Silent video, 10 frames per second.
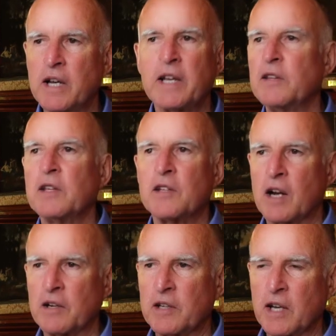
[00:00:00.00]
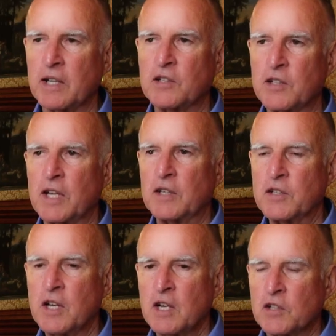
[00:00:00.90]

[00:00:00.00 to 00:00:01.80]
in the entire United States.